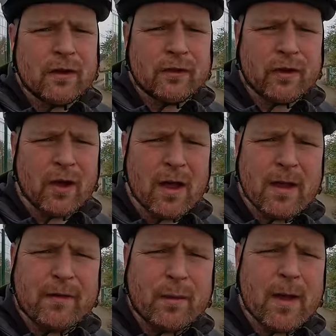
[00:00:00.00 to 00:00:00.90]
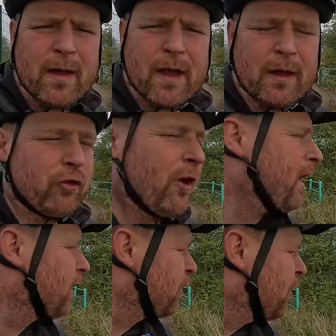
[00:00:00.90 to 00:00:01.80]
So everywhere that I
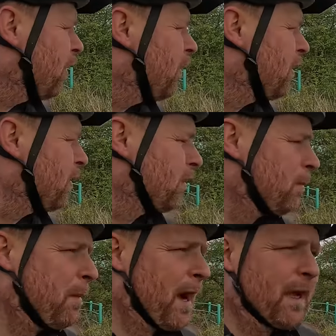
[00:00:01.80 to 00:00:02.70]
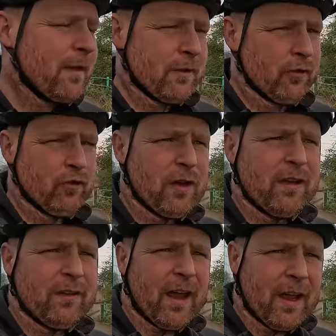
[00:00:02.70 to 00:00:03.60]
try to go, by the
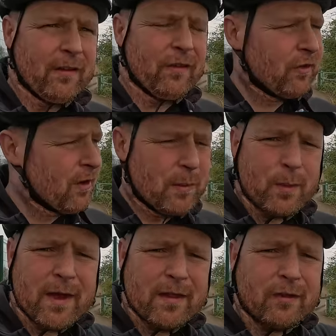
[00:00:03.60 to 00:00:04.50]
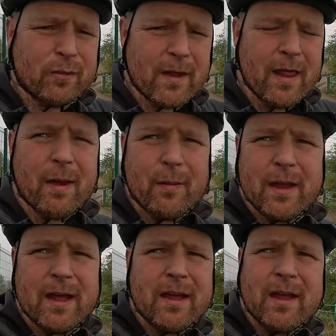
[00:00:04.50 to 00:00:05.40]
street signs, green way, this way, that
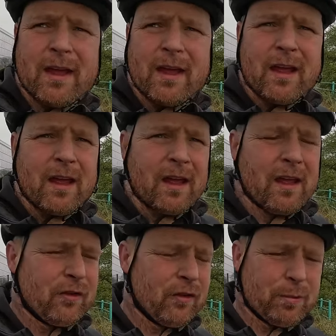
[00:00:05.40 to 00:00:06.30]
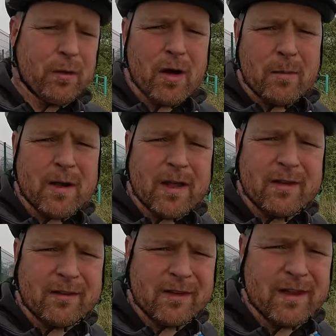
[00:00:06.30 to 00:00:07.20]
way, it's just brought me to